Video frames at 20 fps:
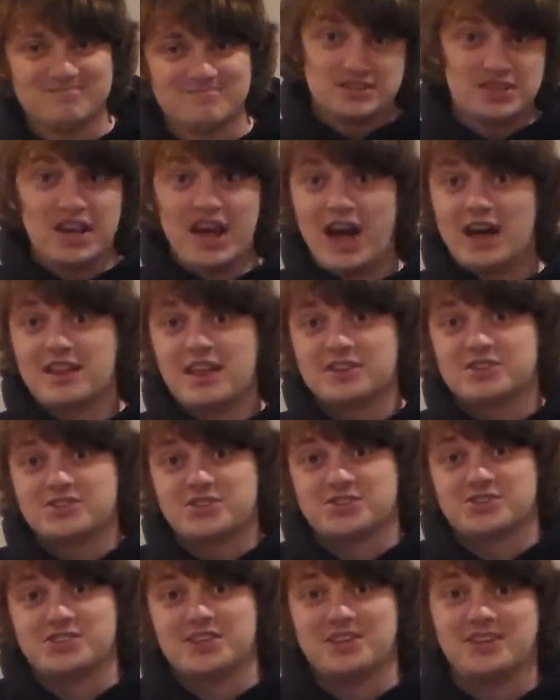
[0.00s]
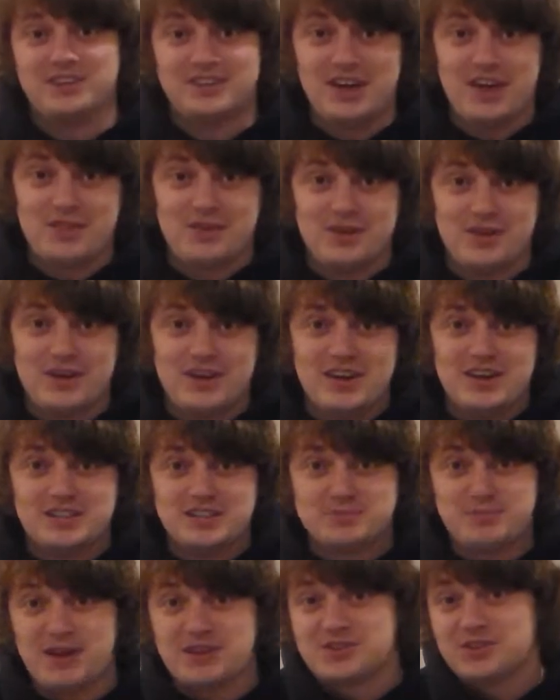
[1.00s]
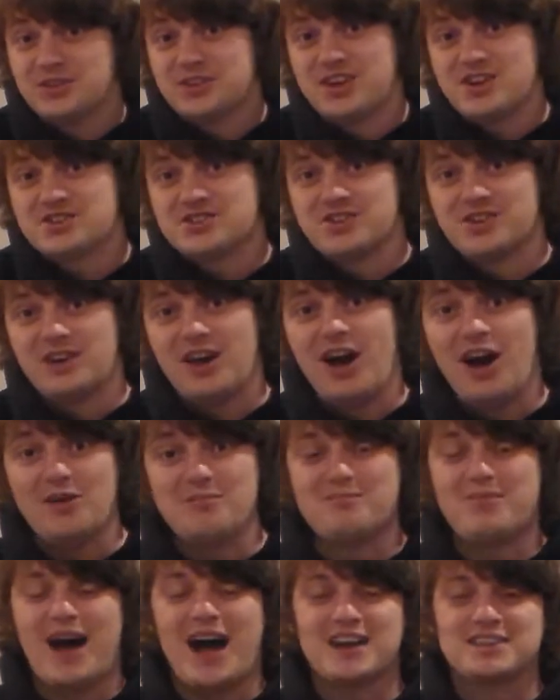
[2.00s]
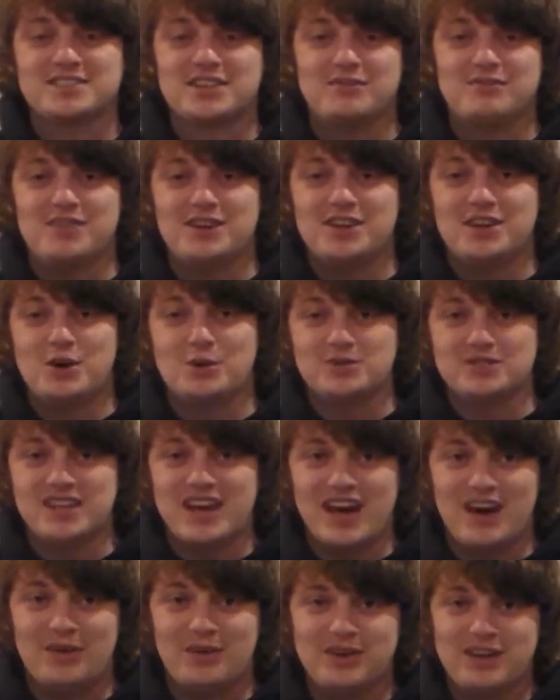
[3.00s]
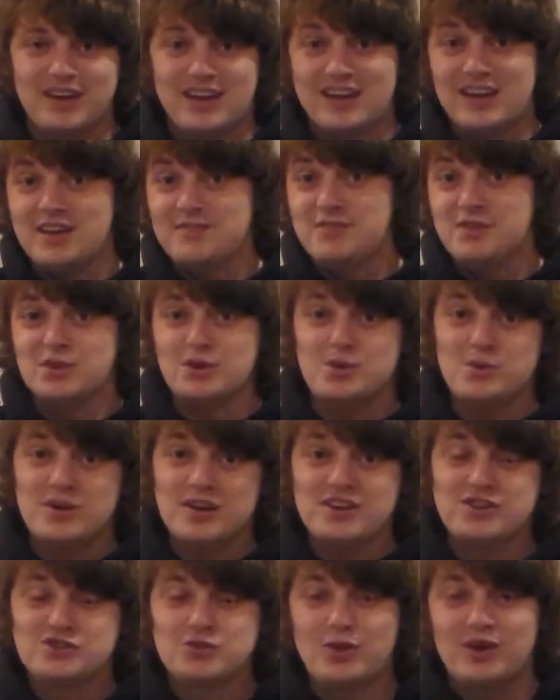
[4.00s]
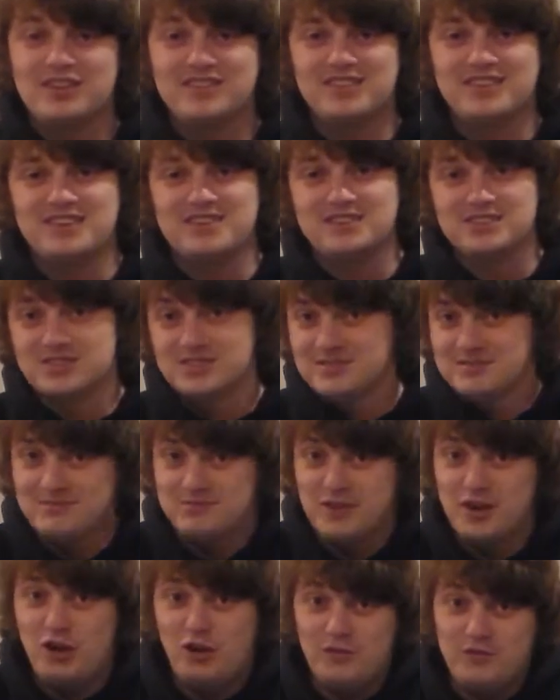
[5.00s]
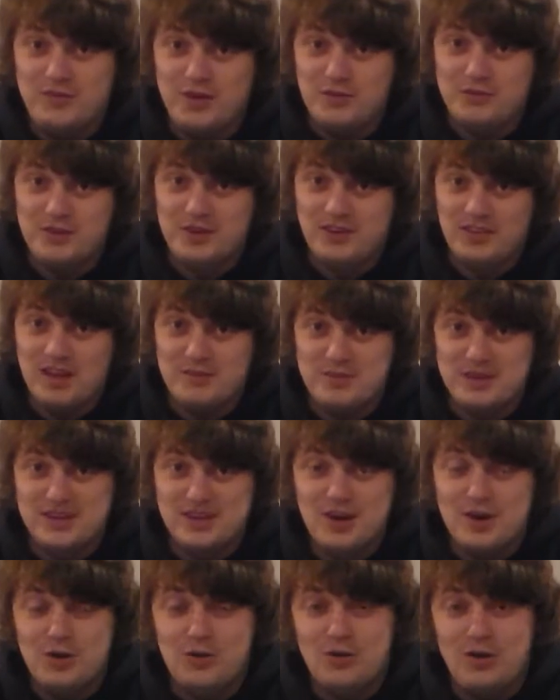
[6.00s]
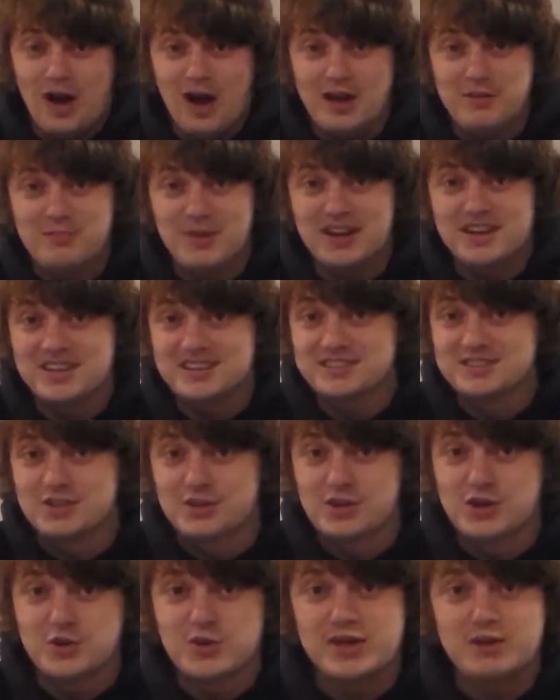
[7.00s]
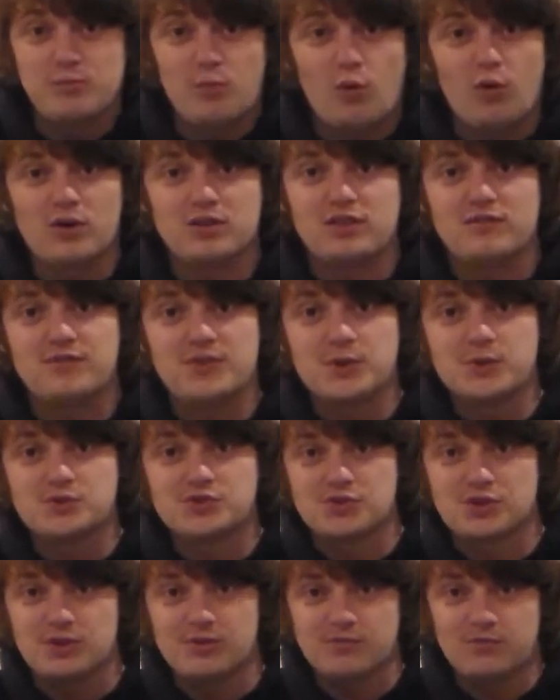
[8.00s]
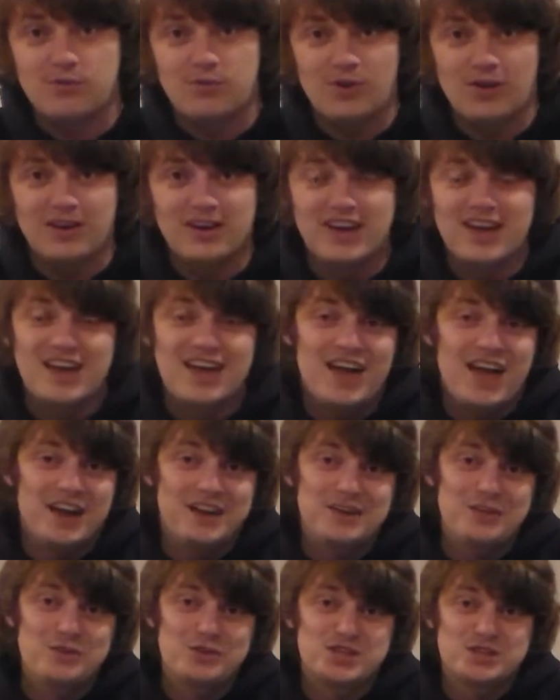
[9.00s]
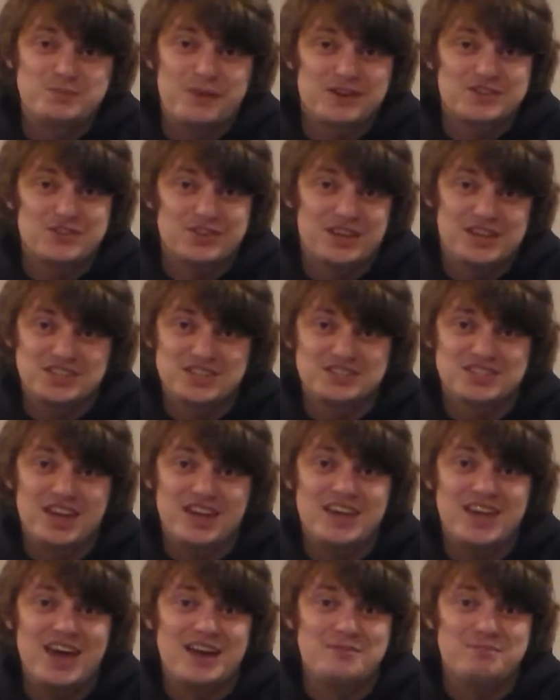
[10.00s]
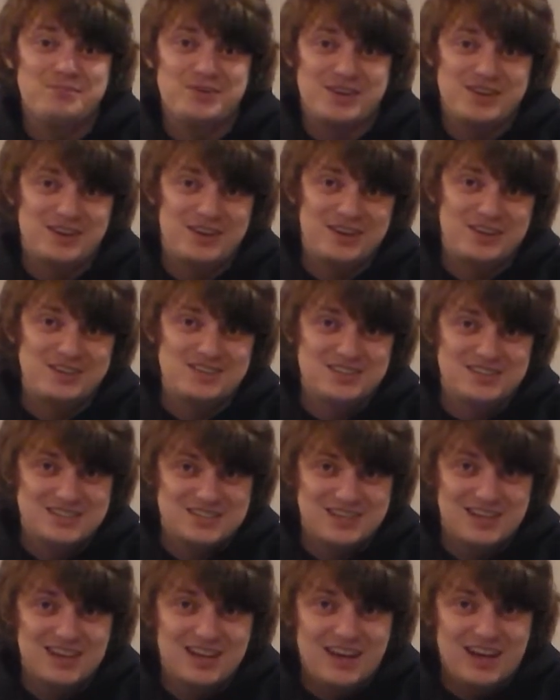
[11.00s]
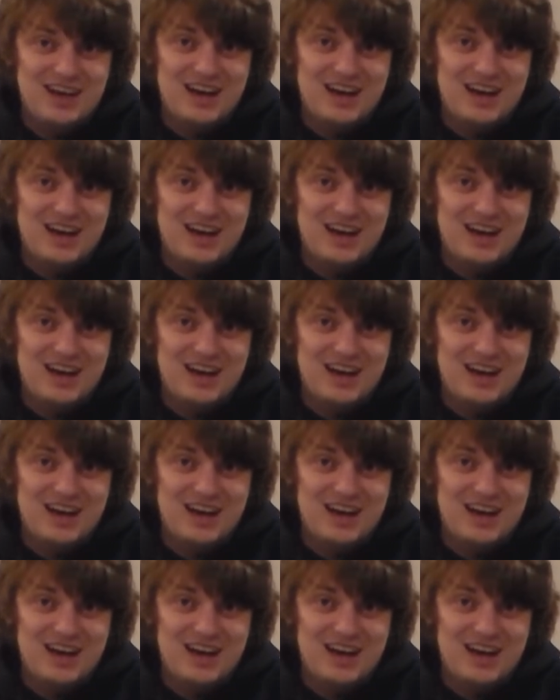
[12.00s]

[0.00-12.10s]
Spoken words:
So yeah, that's just another special edition unboxing video down. If you enjoy these, feel free to let me know. I might consider doing more in the future for any other special editions I get, because